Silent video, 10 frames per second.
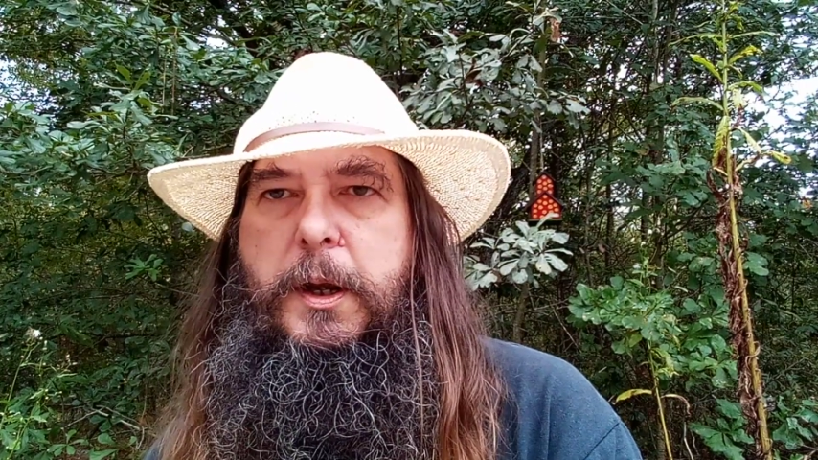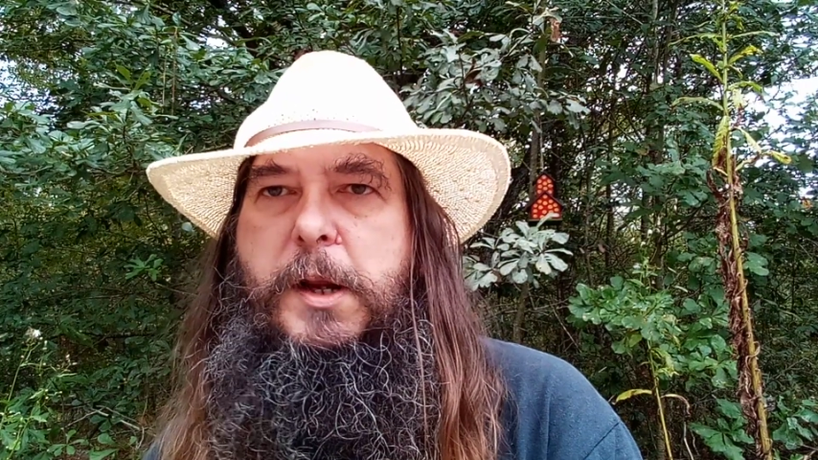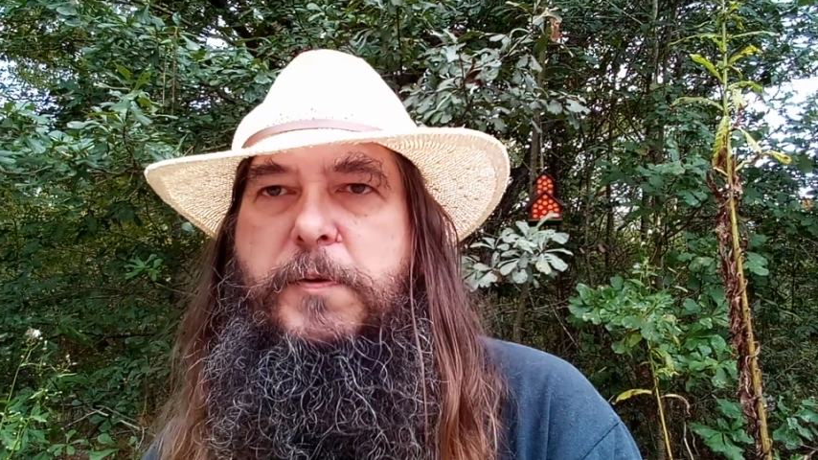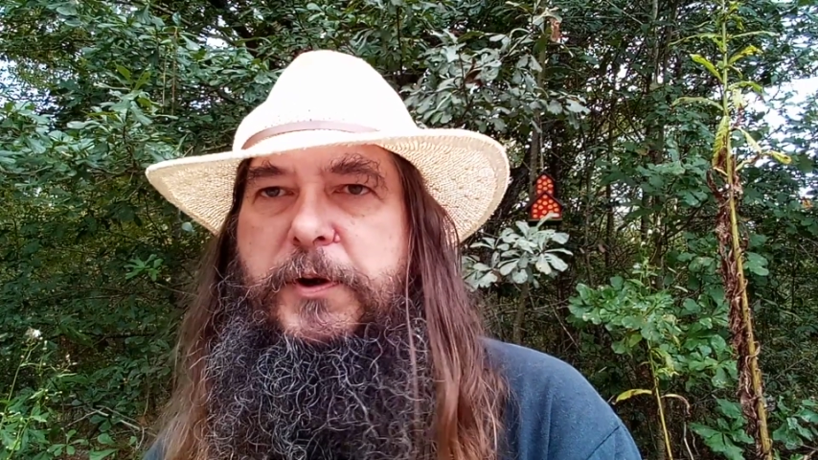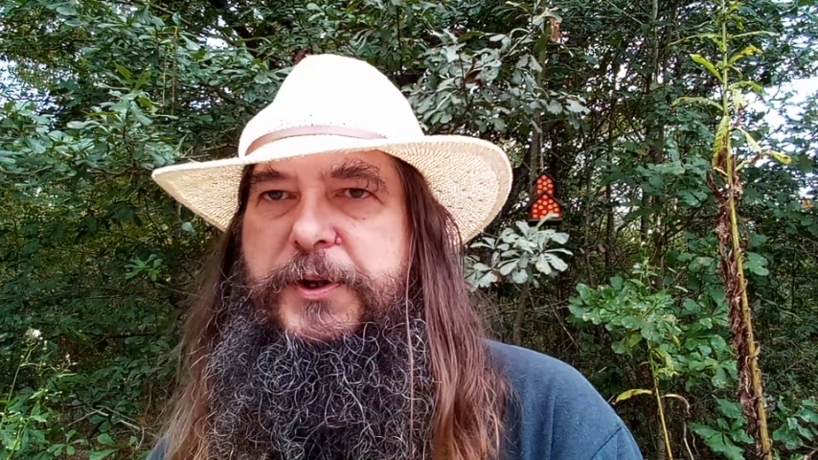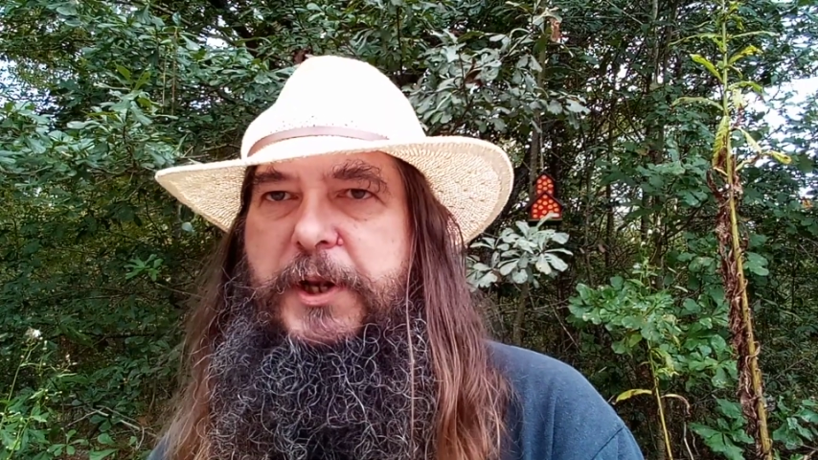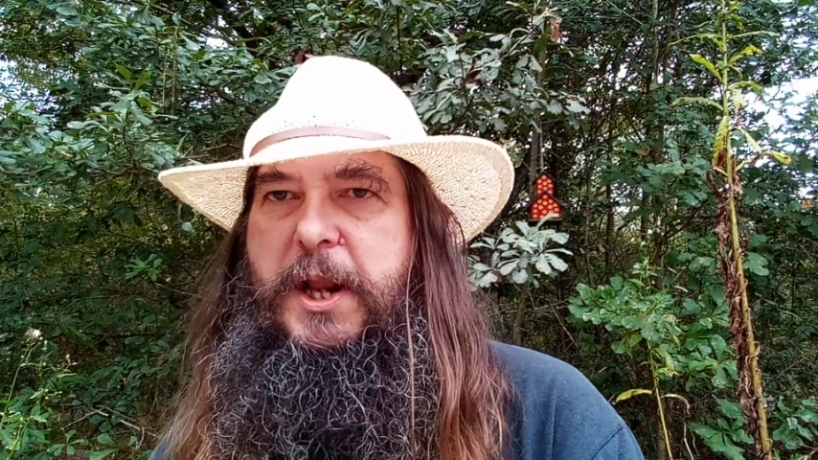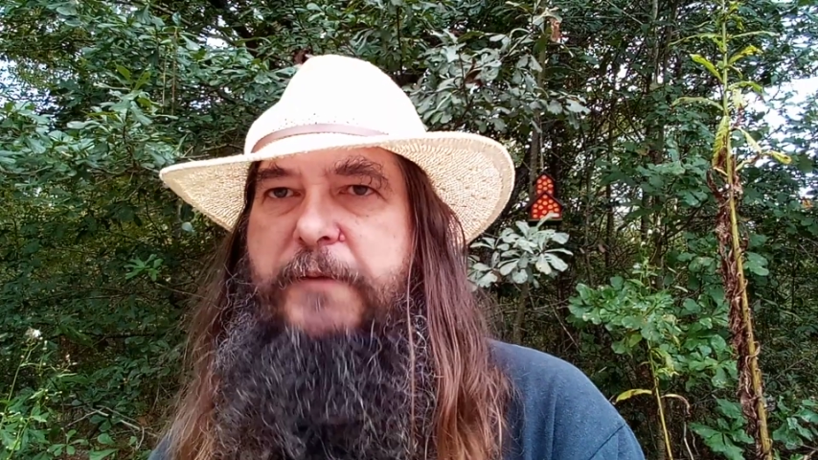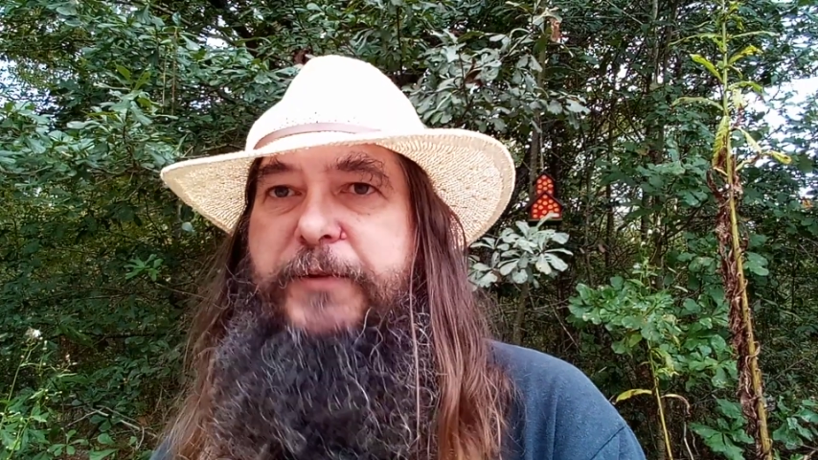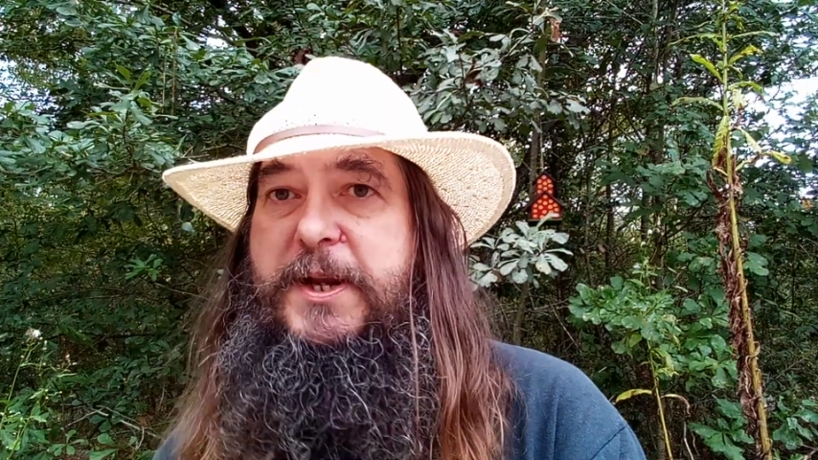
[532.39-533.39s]
It was a
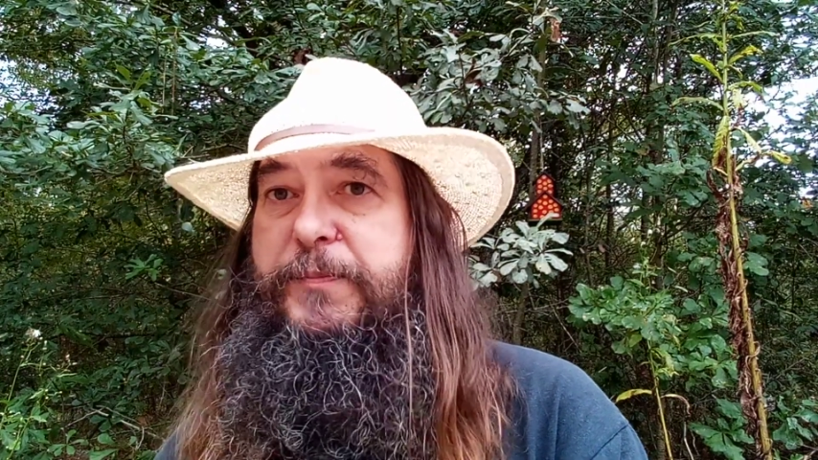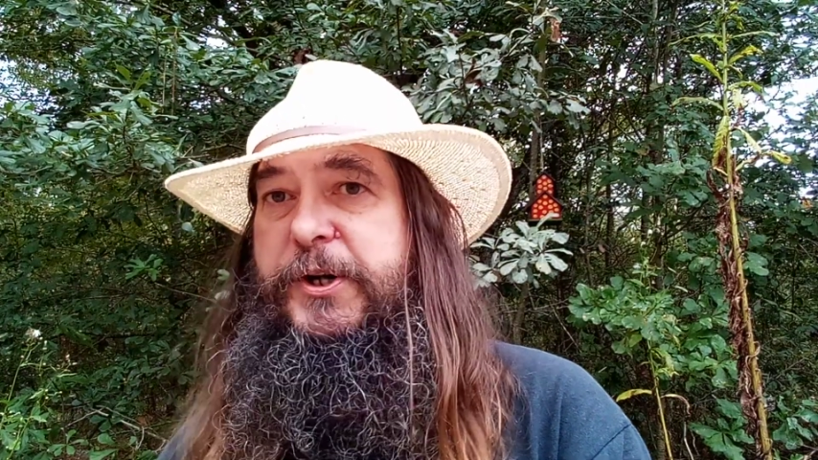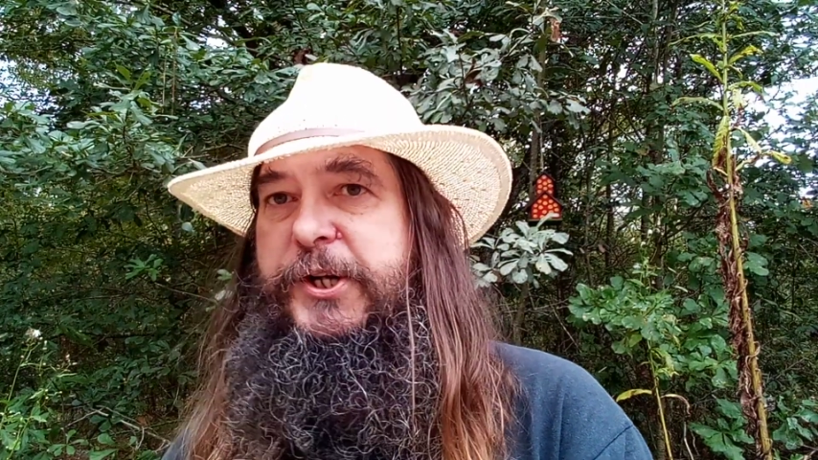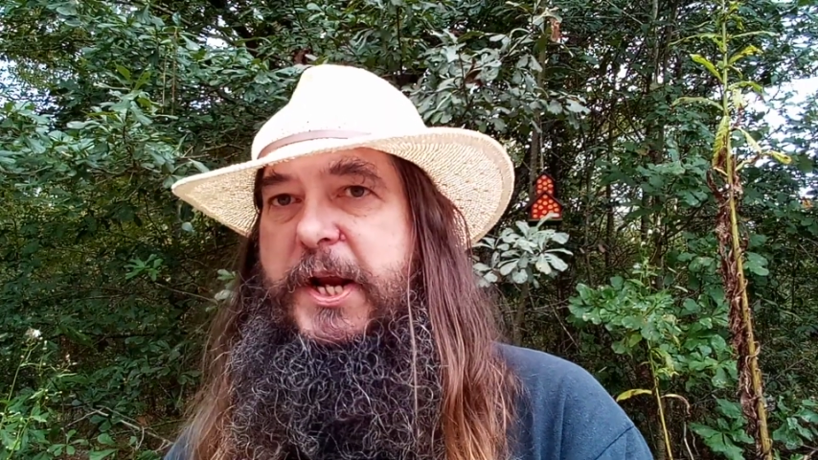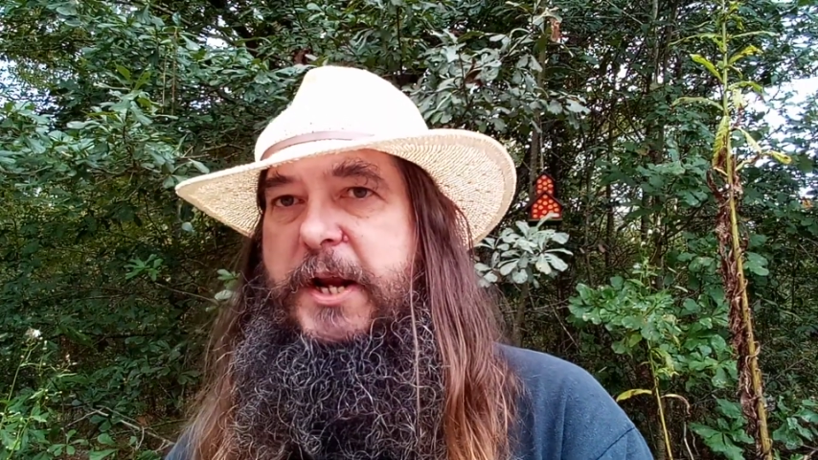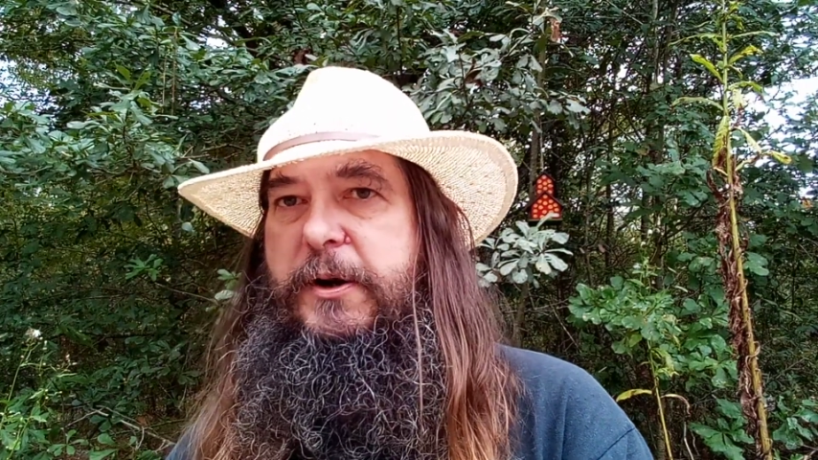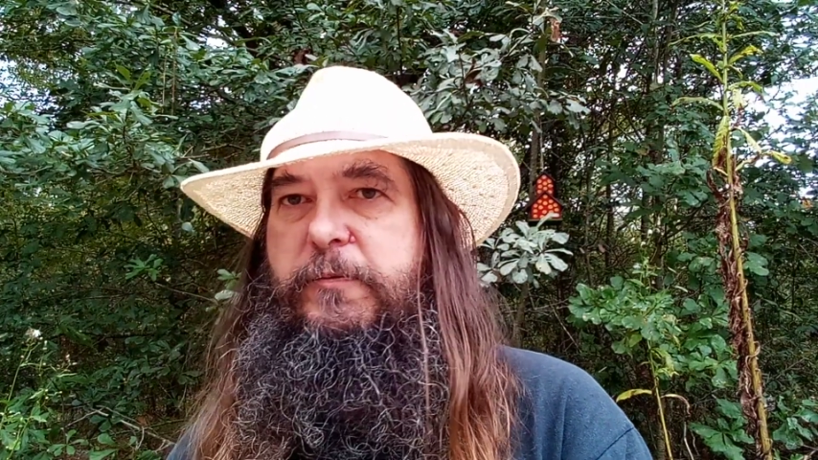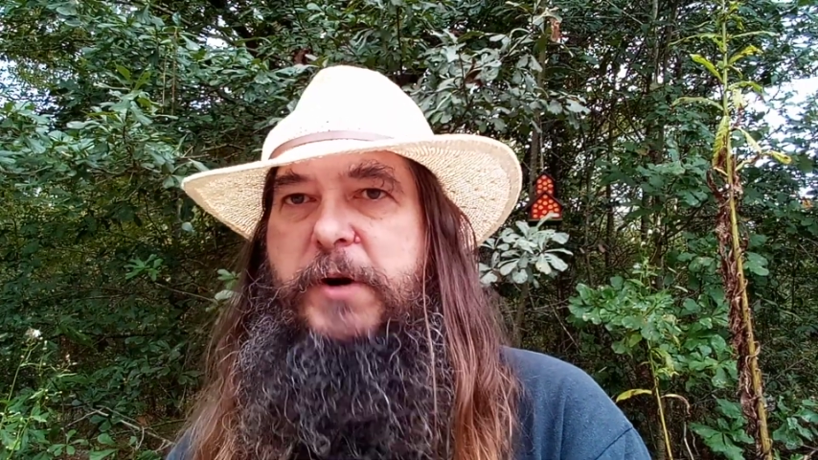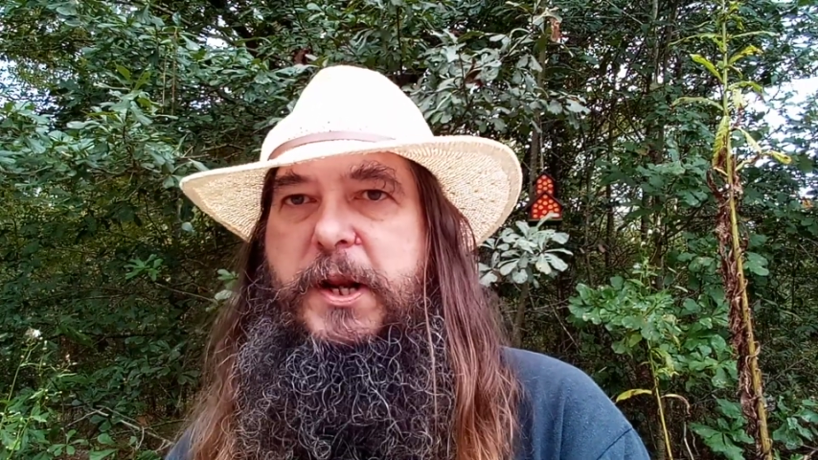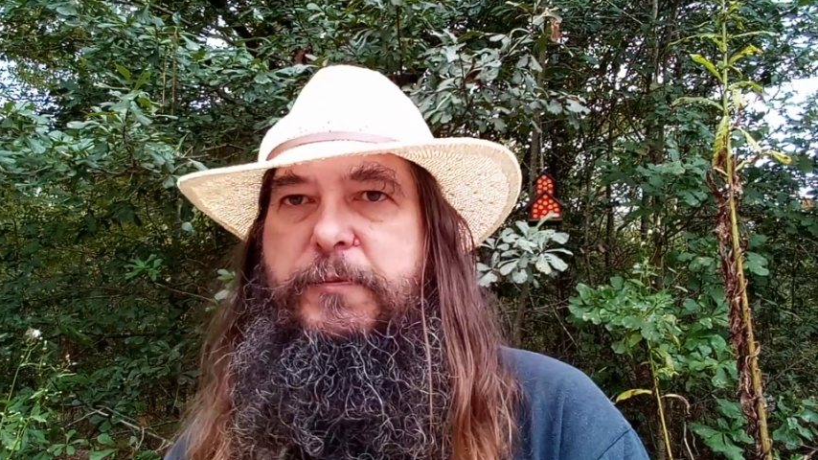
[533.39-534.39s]
lovely machine, it
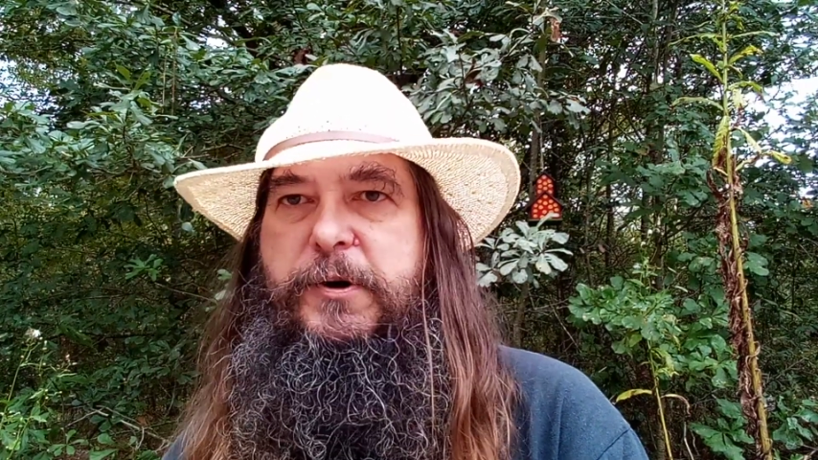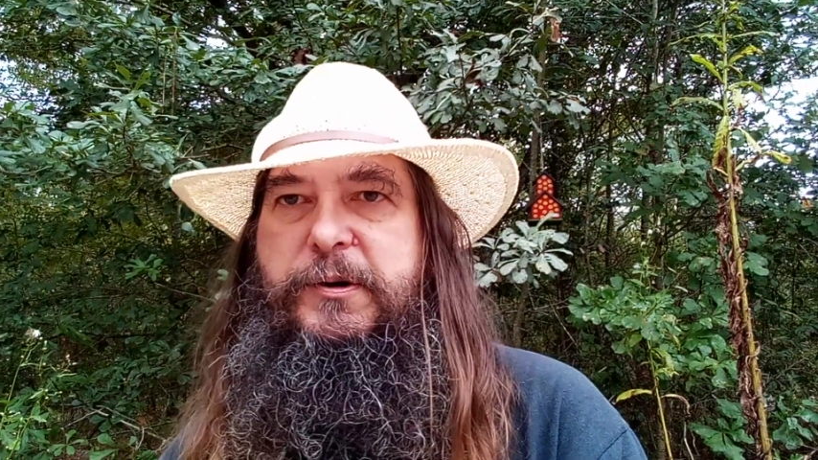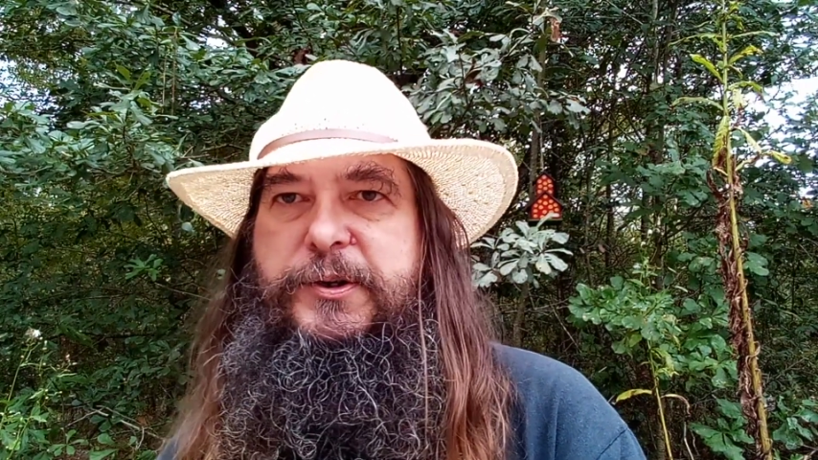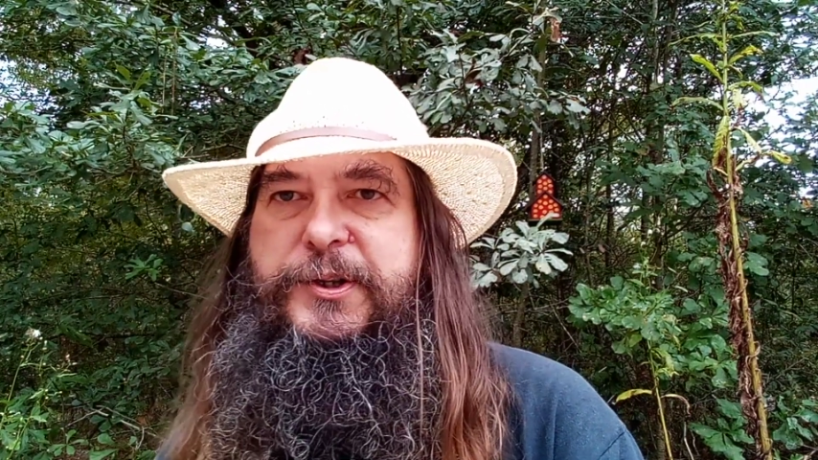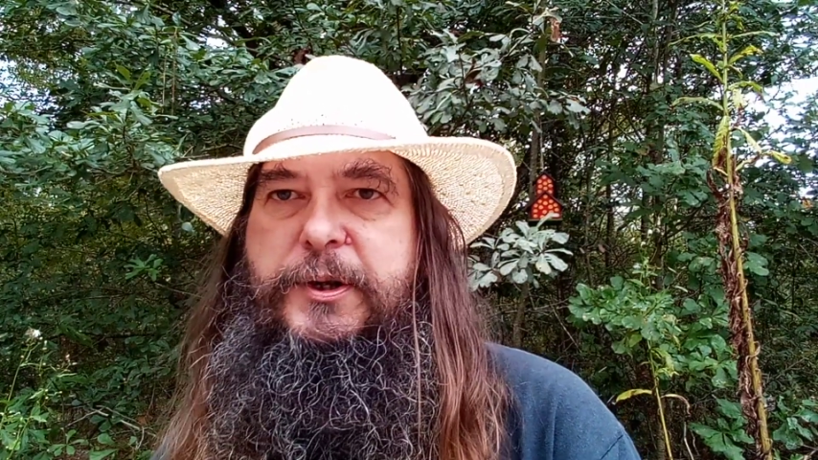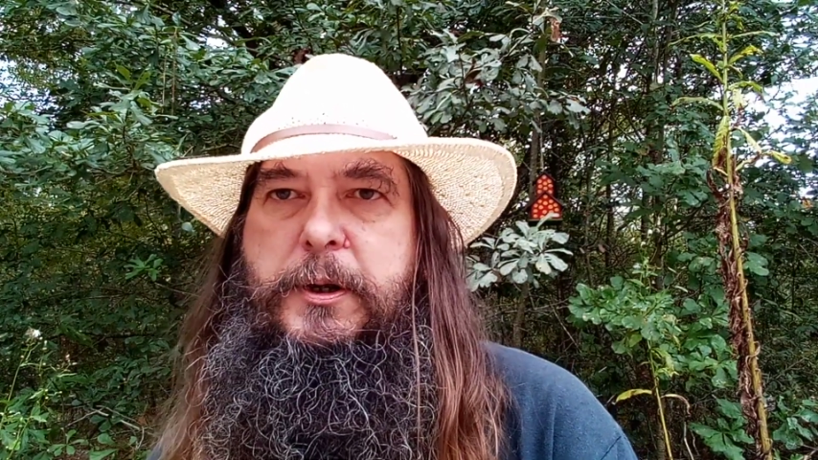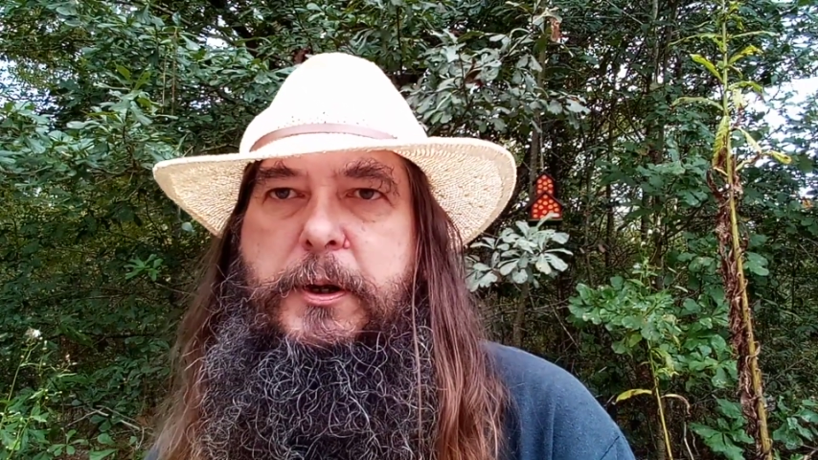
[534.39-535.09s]
really was.